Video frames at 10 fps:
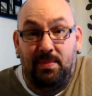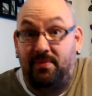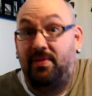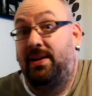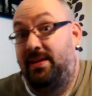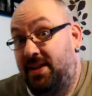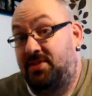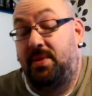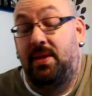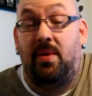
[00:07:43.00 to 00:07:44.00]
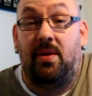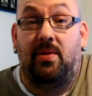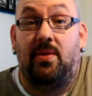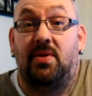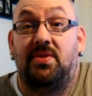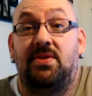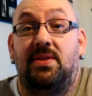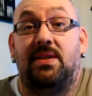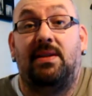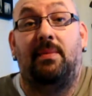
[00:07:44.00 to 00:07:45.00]
providing that's what they want, of course.
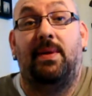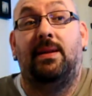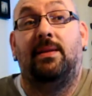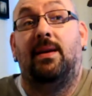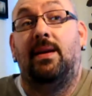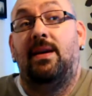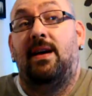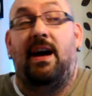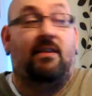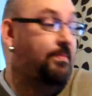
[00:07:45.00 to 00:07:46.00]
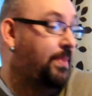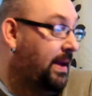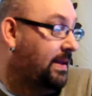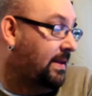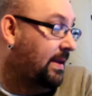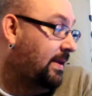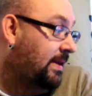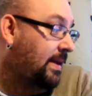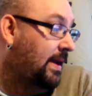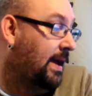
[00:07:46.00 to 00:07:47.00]
I mean, I've picked
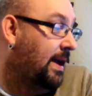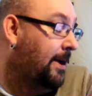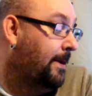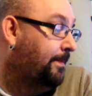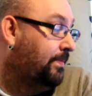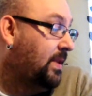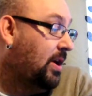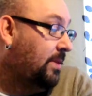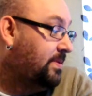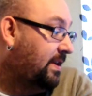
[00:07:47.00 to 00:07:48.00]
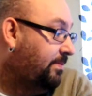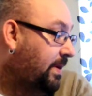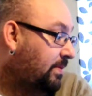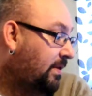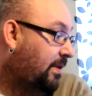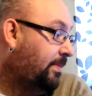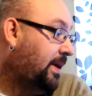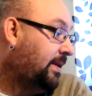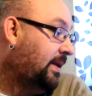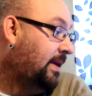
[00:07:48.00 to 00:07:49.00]
the hops I've picked. What have I
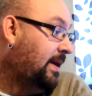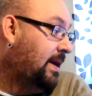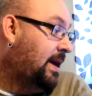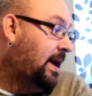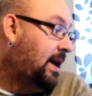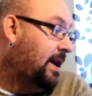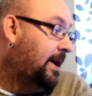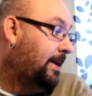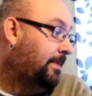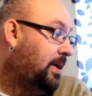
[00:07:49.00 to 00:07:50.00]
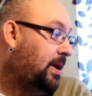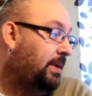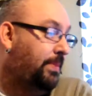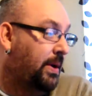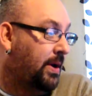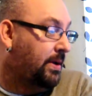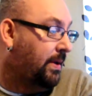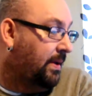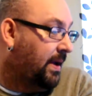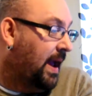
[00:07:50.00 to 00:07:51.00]
picked? Early Bird,
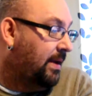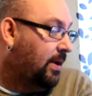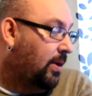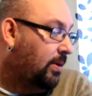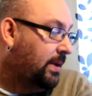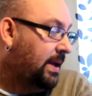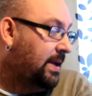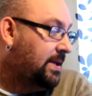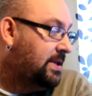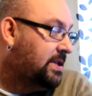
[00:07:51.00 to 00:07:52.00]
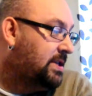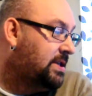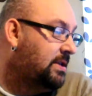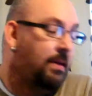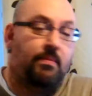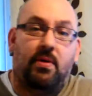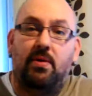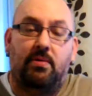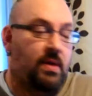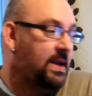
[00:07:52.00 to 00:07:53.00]
Kent Goldings,
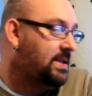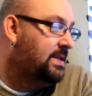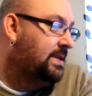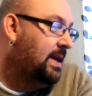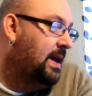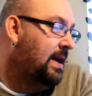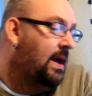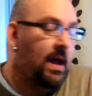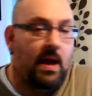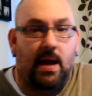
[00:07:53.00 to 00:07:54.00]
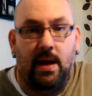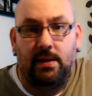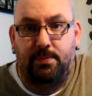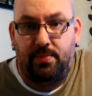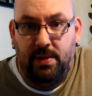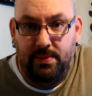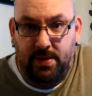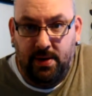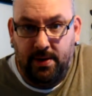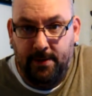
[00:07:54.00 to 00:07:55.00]
Progress, and Prima
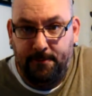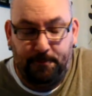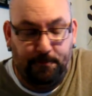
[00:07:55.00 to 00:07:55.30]
Donna.